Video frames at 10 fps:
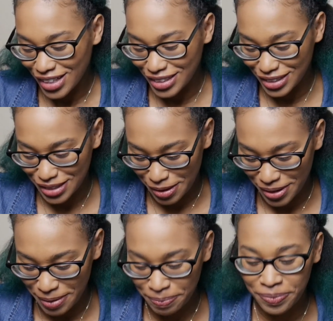So
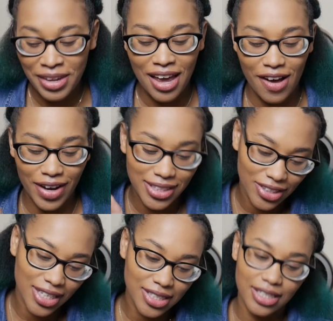yeah. Okay, so
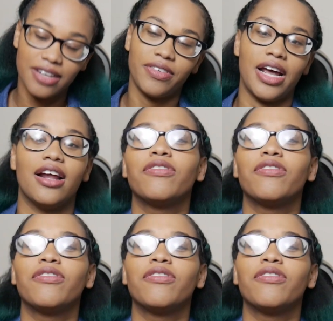that's enough of that.